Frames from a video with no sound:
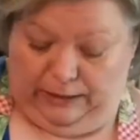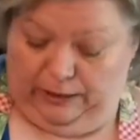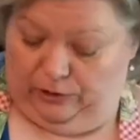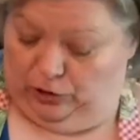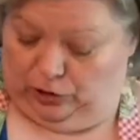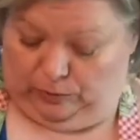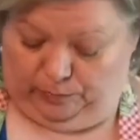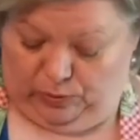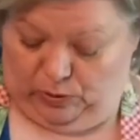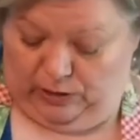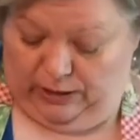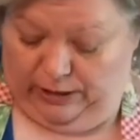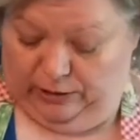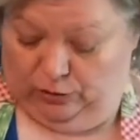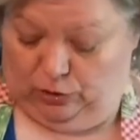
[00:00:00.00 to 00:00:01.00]
You just put it
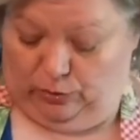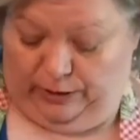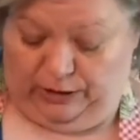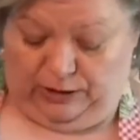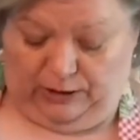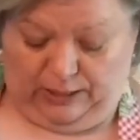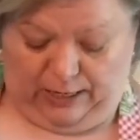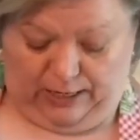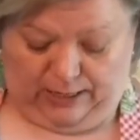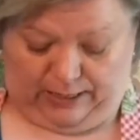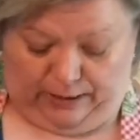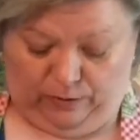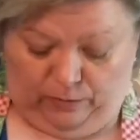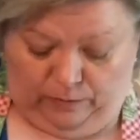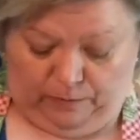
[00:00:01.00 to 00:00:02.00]
in, twist, take it out,